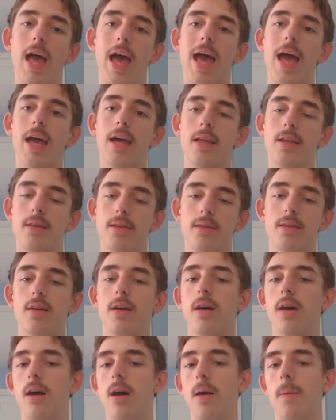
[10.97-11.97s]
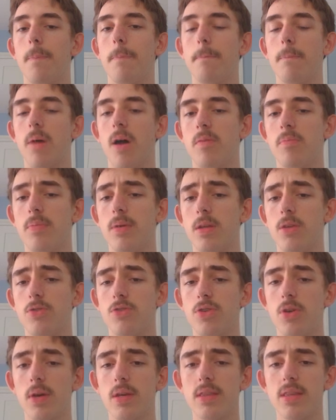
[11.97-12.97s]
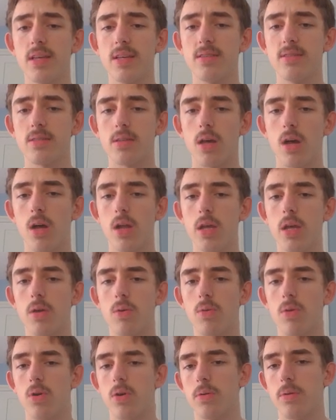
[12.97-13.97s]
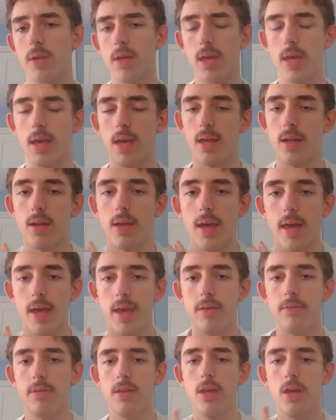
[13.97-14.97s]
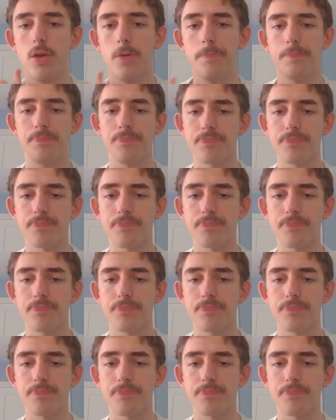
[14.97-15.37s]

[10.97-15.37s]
and I've been showing this earlier on in a video